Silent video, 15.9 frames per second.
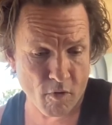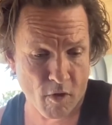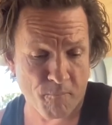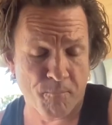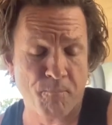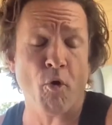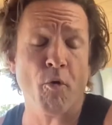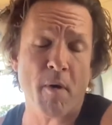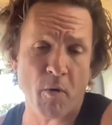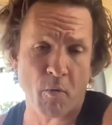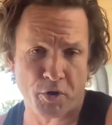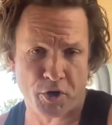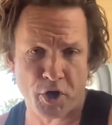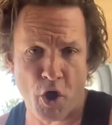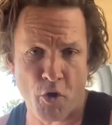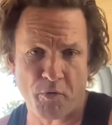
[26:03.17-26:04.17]
I've brought my
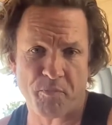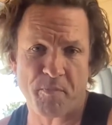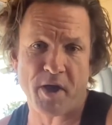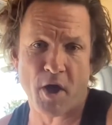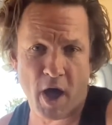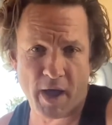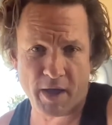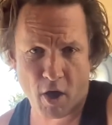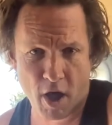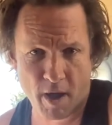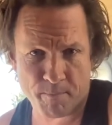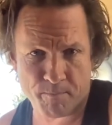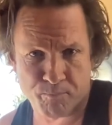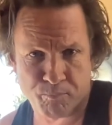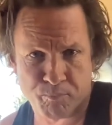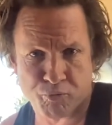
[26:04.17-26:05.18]
work home with me. I, I
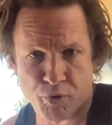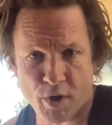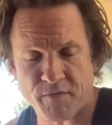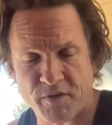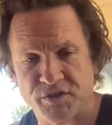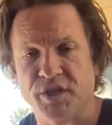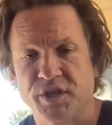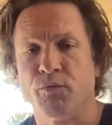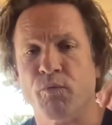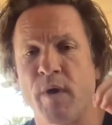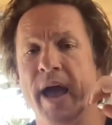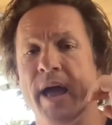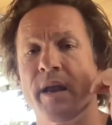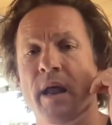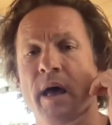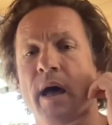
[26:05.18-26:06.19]
previously
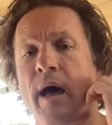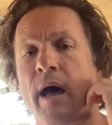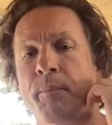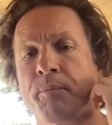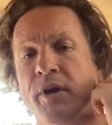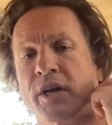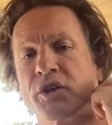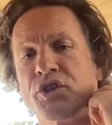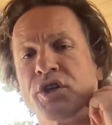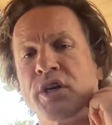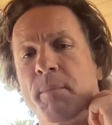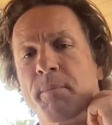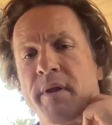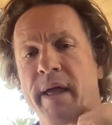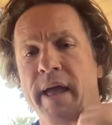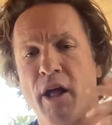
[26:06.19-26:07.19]
ran a production company,